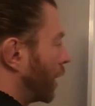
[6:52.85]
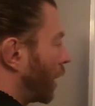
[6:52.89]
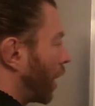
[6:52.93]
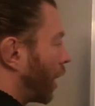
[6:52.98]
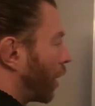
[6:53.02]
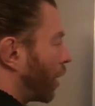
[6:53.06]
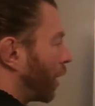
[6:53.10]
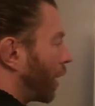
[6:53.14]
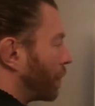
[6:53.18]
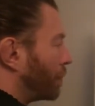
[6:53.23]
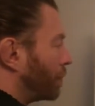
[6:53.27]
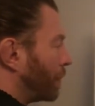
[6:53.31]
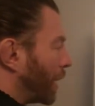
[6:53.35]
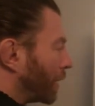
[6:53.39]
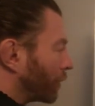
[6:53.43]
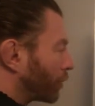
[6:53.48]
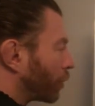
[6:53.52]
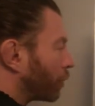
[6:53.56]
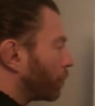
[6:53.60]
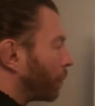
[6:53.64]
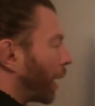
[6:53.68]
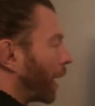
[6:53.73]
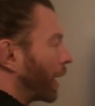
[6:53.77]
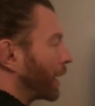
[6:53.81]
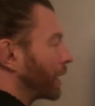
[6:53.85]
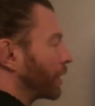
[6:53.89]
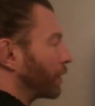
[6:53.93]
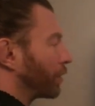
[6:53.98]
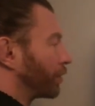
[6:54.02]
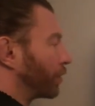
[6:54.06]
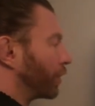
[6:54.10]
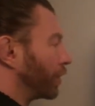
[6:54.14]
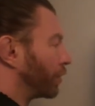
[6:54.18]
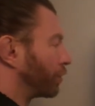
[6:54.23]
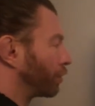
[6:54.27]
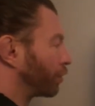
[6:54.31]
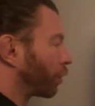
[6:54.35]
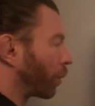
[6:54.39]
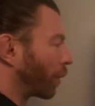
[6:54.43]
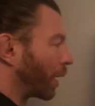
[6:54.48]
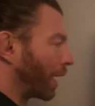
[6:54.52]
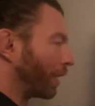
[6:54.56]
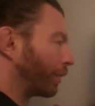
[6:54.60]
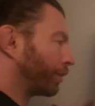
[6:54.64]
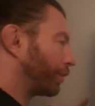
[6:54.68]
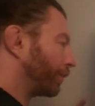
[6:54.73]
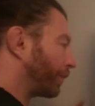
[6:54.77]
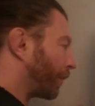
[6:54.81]
Our mental body is the
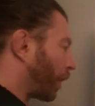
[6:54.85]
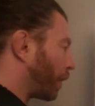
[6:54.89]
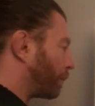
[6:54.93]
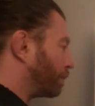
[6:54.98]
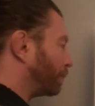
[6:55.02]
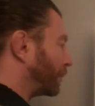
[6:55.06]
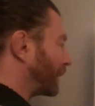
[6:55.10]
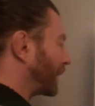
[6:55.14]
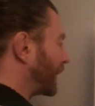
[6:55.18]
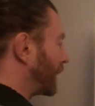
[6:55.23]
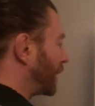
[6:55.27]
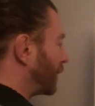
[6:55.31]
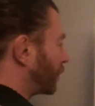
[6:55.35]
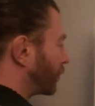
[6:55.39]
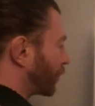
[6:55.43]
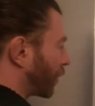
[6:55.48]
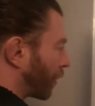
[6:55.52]
storehouse of our beliefs,